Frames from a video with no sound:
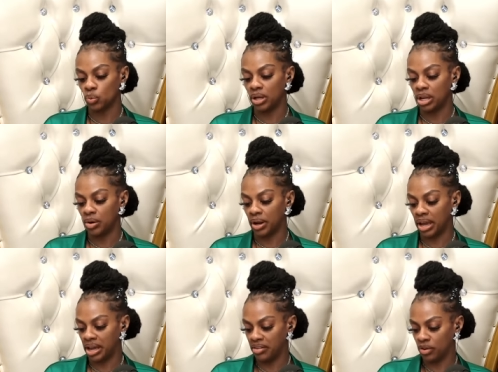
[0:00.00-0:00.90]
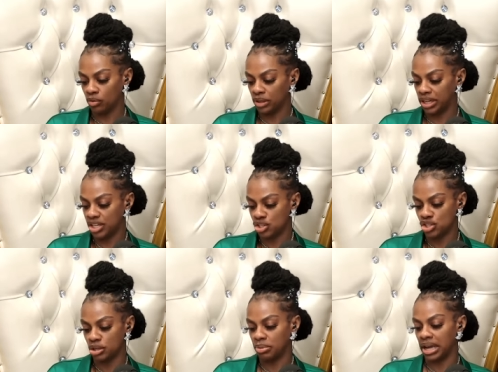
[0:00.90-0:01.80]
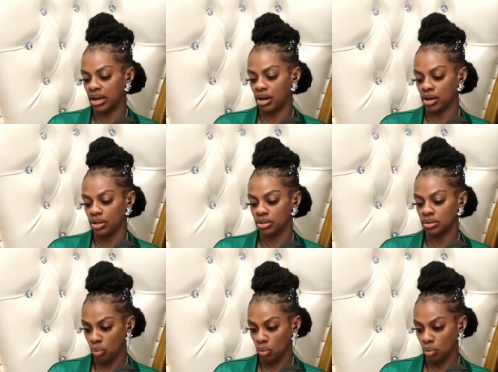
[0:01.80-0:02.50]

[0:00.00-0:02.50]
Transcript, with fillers: Willow to have a relationship like hers.